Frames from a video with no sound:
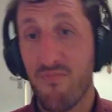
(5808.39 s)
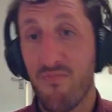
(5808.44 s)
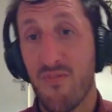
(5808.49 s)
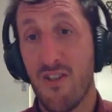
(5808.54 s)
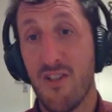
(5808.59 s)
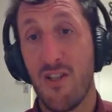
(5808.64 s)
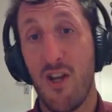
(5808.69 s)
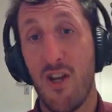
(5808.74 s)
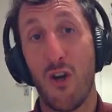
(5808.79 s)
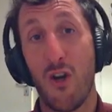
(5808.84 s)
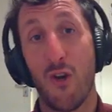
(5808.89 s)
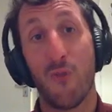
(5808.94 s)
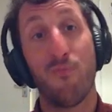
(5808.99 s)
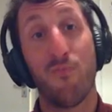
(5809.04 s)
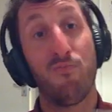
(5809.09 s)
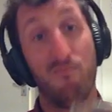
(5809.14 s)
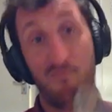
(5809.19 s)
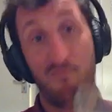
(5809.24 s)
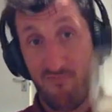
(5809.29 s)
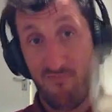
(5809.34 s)
So,
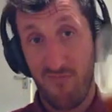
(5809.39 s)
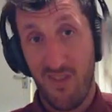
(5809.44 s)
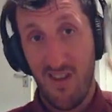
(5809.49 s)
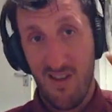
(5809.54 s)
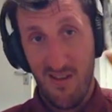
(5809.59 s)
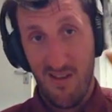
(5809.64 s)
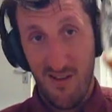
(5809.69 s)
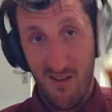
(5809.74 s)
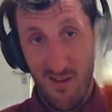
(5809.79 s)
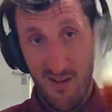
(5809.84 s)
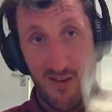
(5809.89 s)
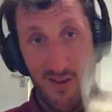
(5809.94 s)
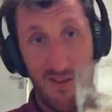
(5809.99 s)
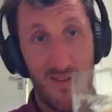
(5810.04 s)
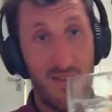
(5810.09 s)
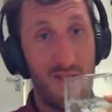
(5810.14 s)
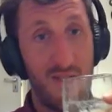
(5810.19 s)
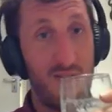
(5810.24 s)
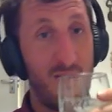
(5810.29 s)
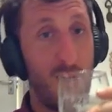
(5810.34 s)

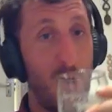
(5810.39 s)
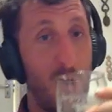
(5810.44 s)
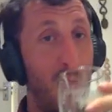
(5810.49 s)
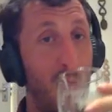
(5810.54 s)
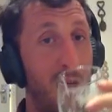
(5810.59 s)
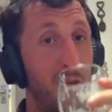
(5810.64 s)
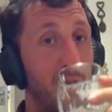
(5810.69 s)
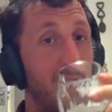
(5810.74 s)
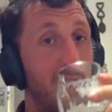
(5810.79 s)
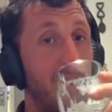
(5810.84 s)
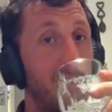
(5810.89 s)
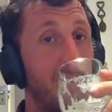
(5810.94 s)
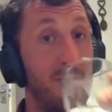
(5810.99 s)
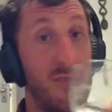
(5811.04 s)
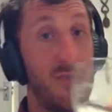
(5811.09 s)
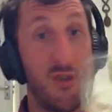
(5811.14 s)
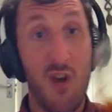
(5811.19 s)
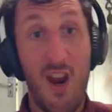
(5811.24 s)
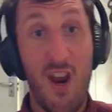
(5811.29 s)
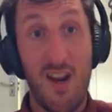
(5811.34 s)
you're welcome.
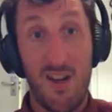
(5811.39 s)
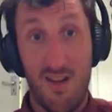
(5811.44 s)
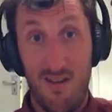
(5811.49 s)
Drink.